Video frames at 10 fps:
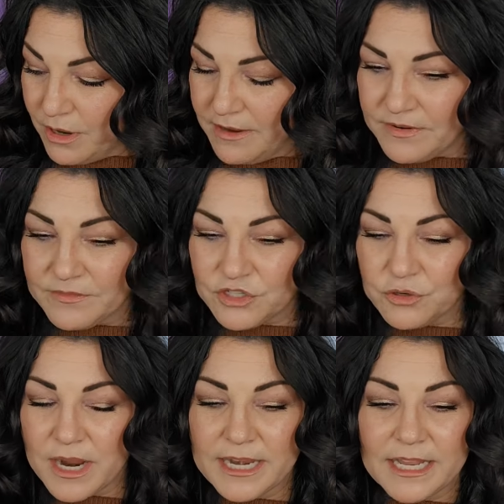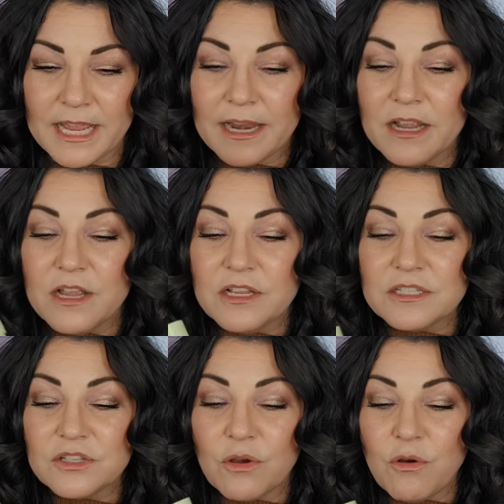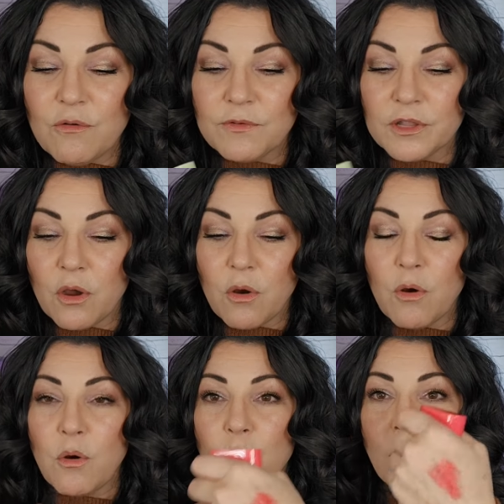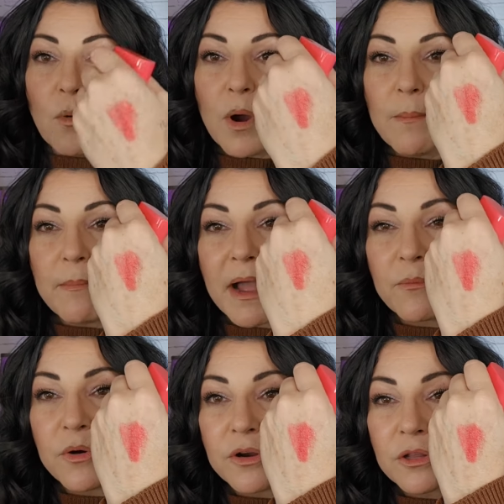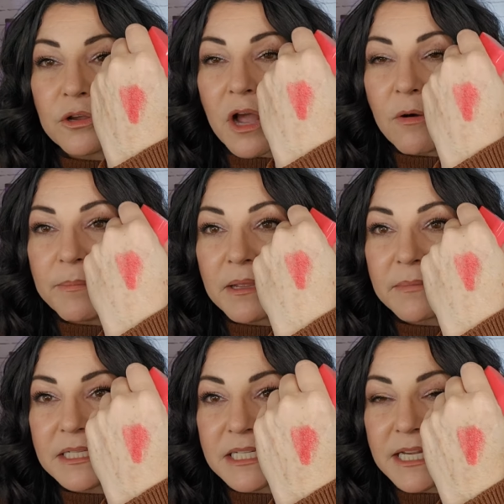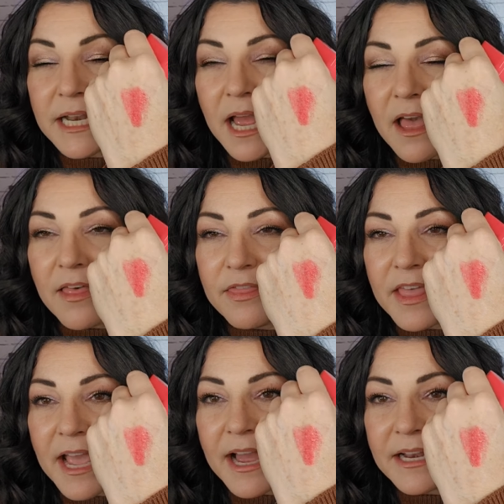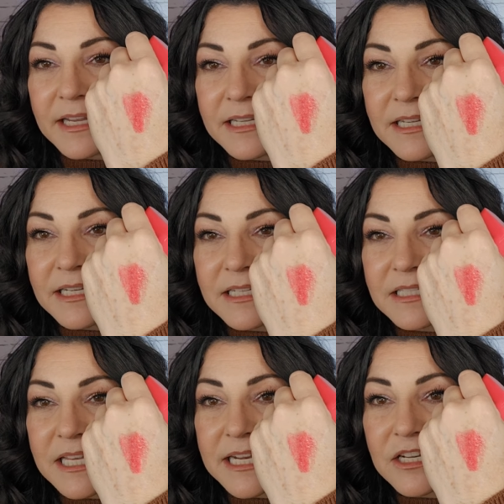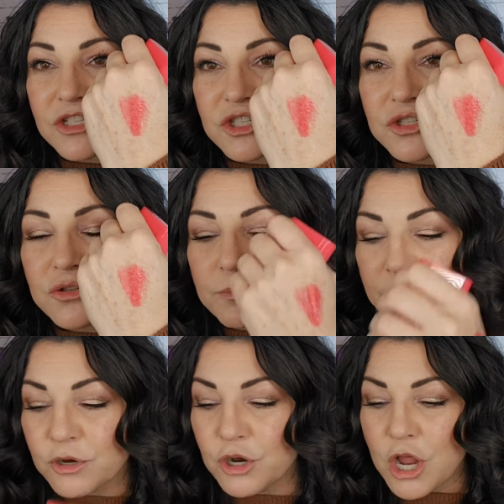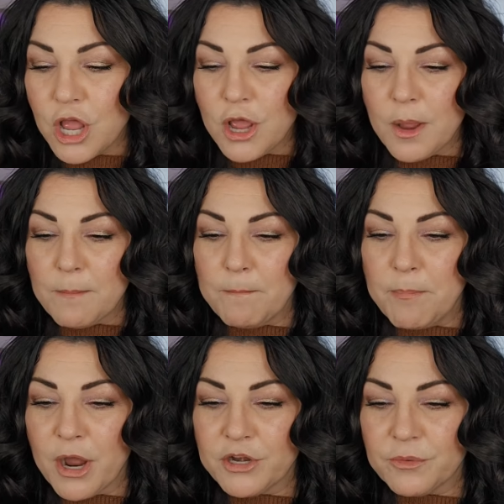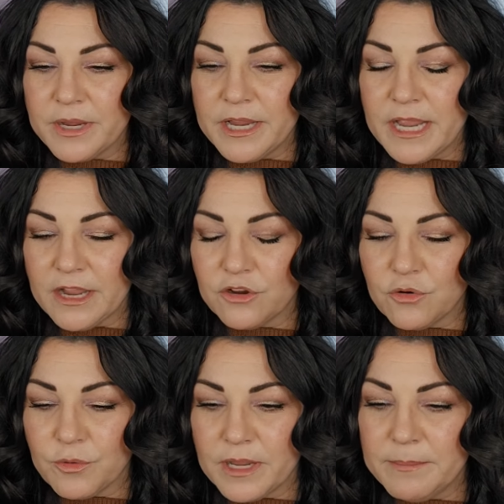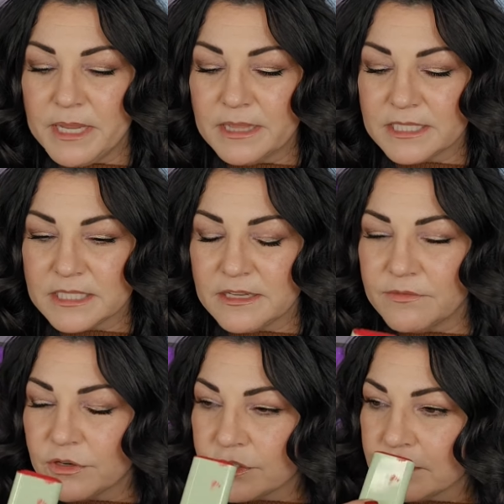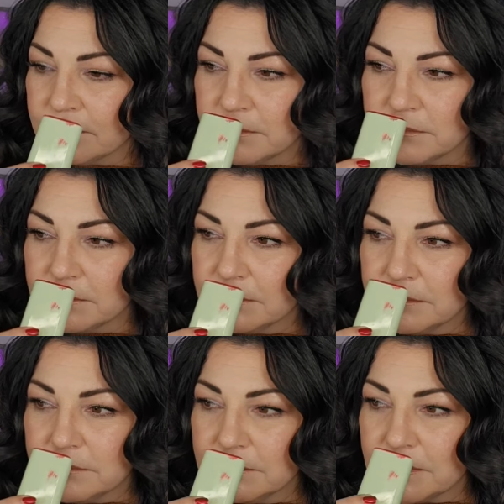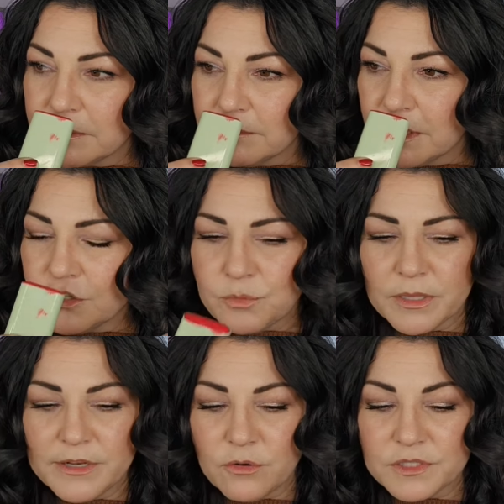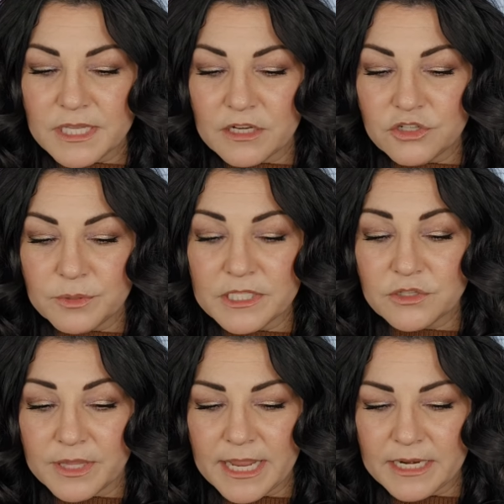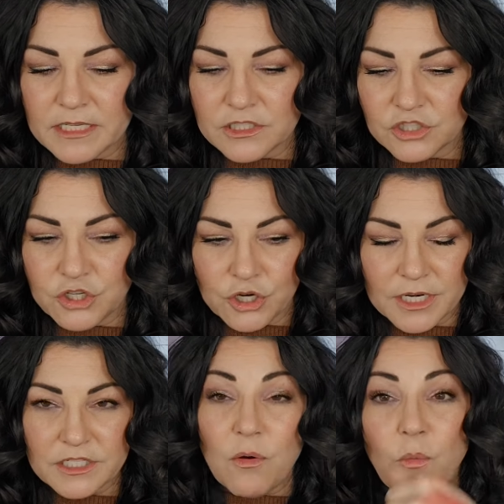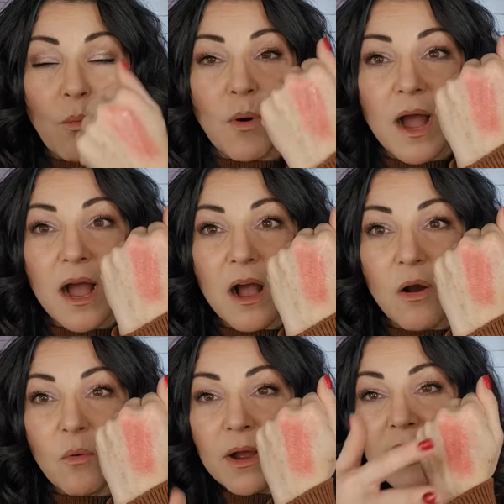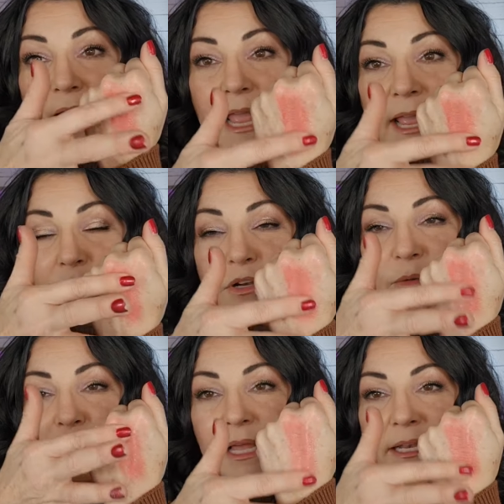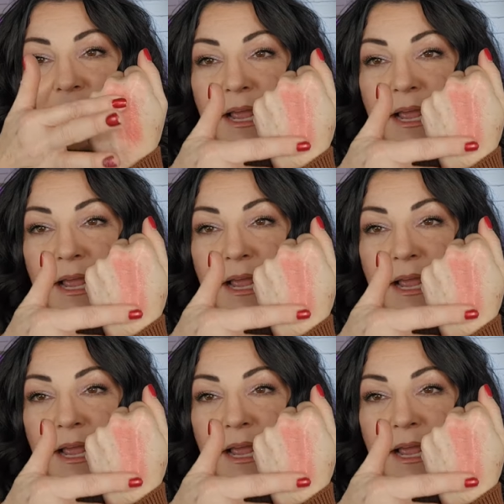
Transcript: So I haven't even tried it yet. So hopefully, oh my word, look how pigmented that is. And it's super buttery and creamy. Let's see if there's really no scent to it. So that is good. Wow. And when you blend it